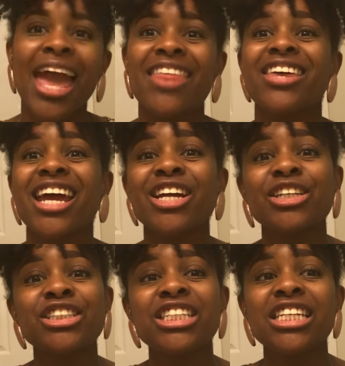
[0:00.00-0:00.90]
And then I
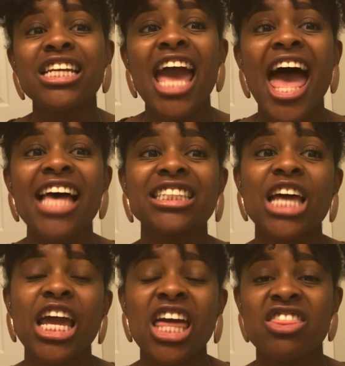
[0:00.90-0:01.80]
hear she has
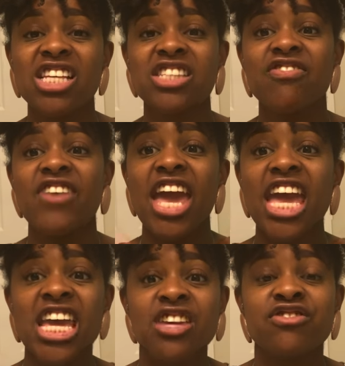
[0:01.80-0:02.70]
like this
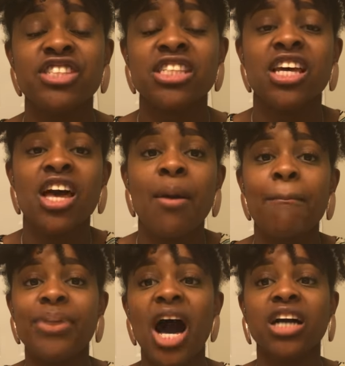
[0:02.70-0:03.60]
faves
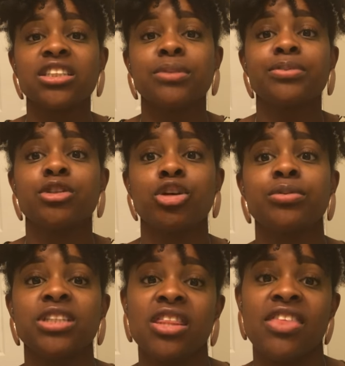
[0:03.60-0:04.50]
box
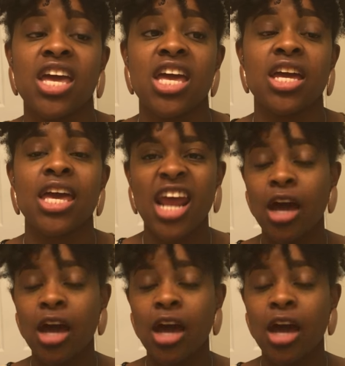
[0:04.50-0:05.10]
subscription thing, and